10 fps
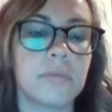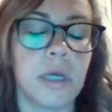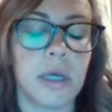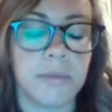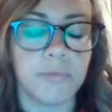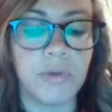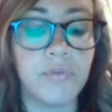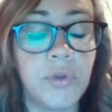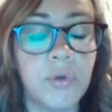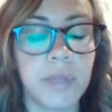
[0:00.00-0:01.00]

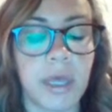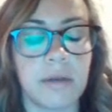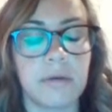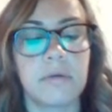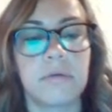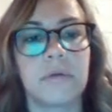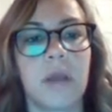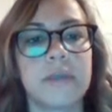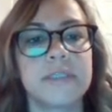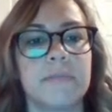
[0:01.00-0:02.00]
review that
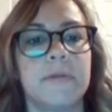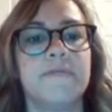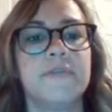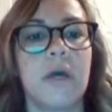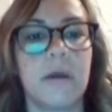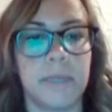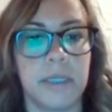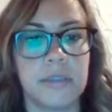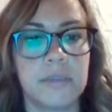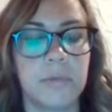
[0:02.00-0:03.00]
concept of
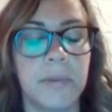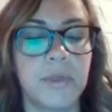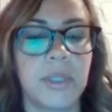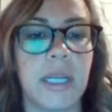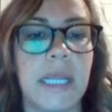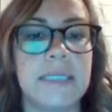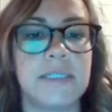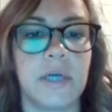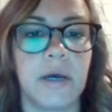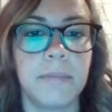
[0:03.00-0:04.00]
dominance, remember that a
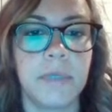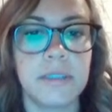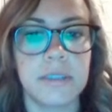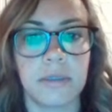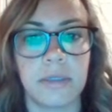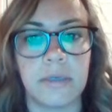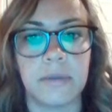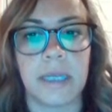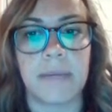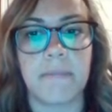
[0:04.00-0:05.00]
dominant
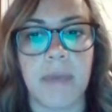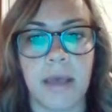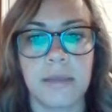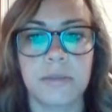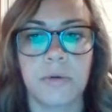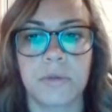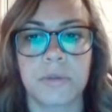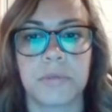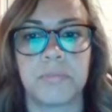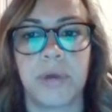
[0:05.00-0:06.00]
allele can mask or
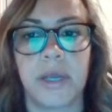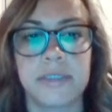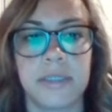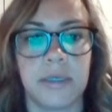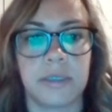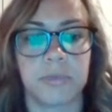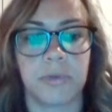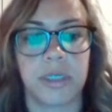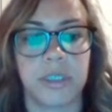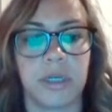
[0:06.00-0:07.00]
suppress the
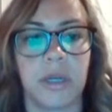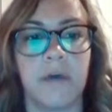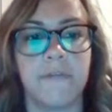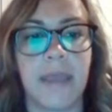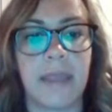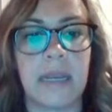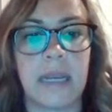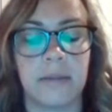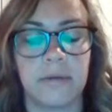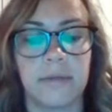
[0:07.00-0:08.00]
expression of another